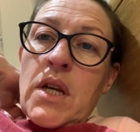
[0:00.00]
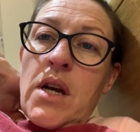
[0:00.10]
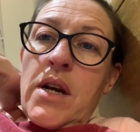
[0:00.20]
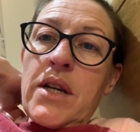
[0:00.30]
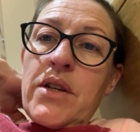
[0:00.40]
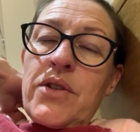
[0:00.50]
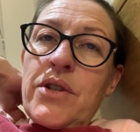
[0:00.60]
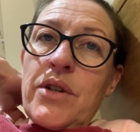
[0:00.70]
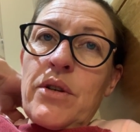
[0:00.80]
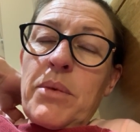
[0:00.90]
Hi
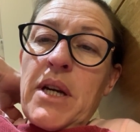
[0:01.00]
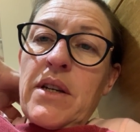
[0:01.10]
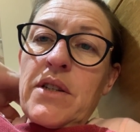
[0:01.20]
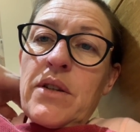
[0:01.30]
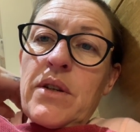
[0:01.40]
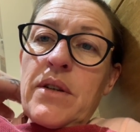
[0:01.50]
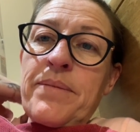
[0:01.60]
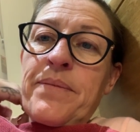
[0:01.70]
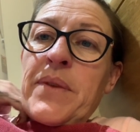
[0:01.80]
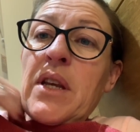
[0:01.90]
YouTube, how you
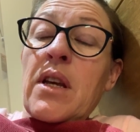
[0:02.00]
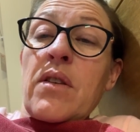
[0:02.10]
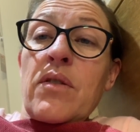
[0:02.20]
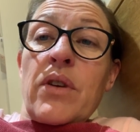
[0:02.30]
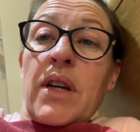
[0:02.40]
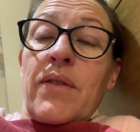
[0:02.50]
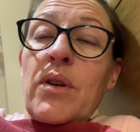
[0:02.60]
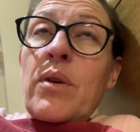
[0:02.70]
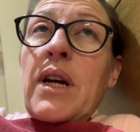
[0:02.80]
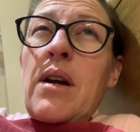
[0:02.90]
doing? Thought I'd give you a
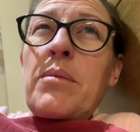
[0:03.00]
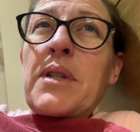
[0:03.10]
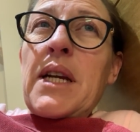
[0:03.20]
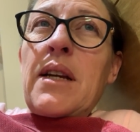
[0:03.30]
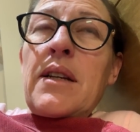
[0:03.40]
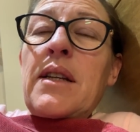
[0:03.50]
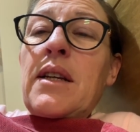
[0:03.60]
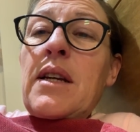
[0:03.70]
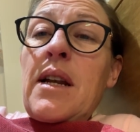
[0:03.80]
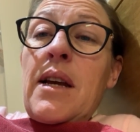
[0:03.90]
quick update. I
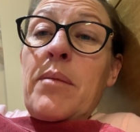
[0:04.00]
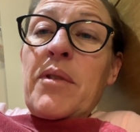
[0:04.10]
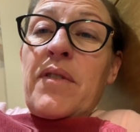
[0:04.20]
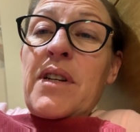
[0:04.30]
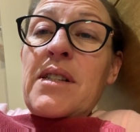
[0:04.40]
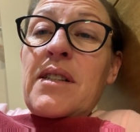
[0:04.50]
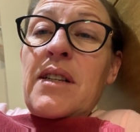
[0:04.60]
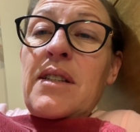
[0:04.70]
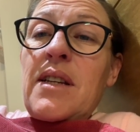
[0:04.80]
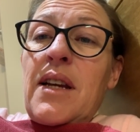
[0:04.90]
think Claire, my friend,
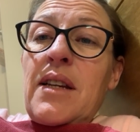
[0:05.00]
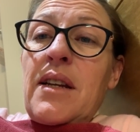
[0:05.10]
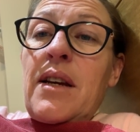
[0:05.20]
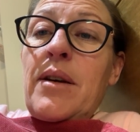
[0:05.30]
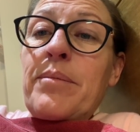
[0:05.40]
said today that